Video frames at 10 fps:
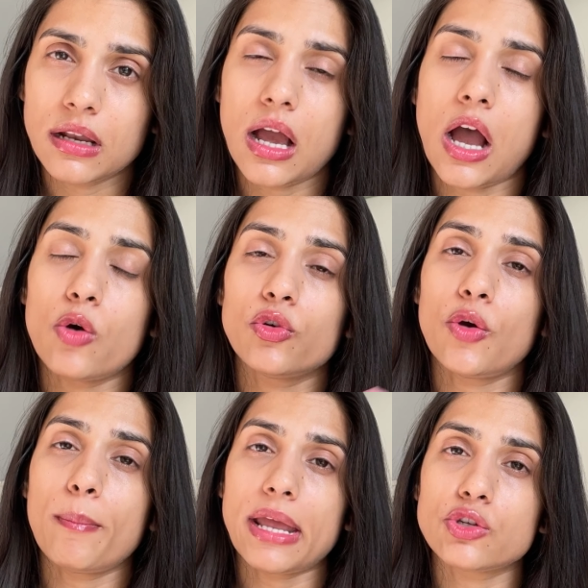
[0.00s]
how your
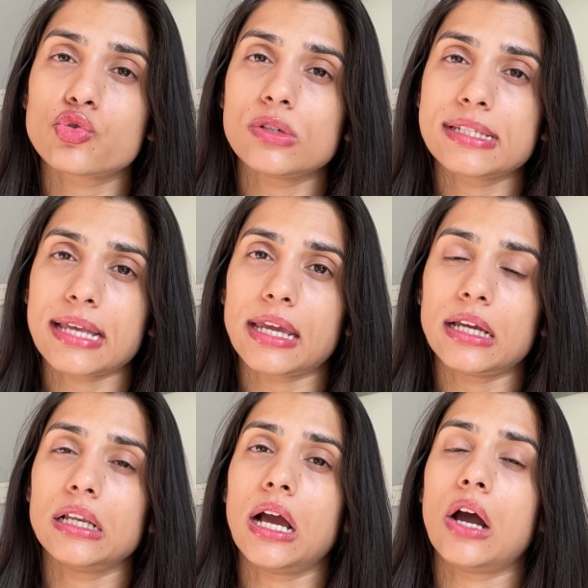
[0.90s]
menstrual
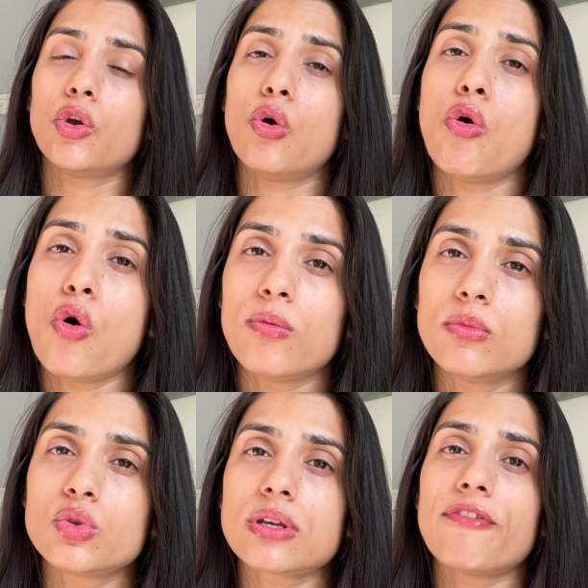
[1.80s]
cycle, how your
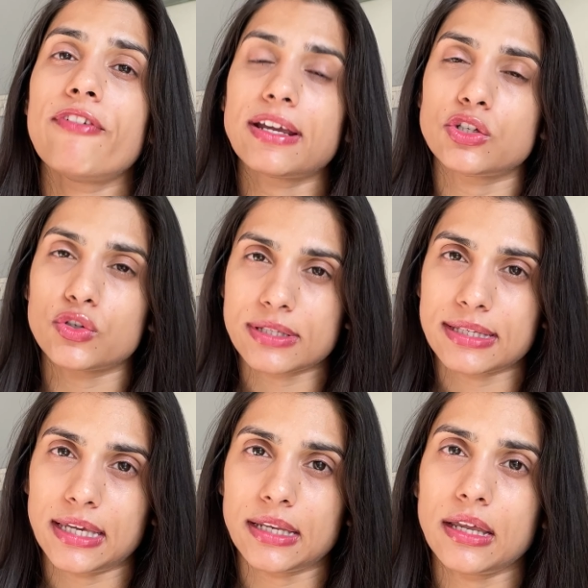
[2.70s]
hormones affect your
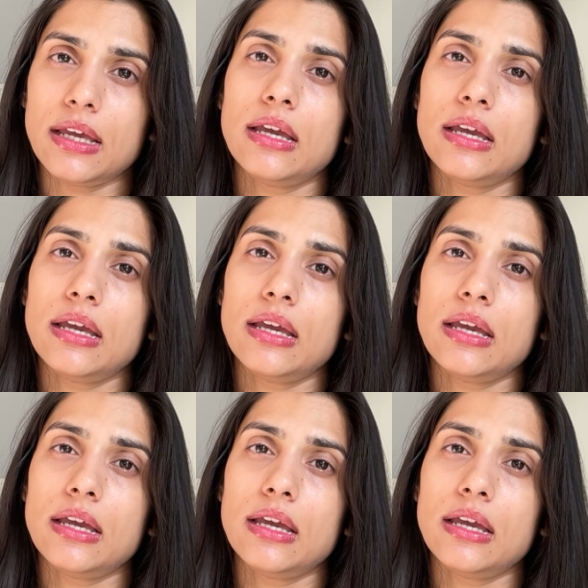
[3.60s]
skin.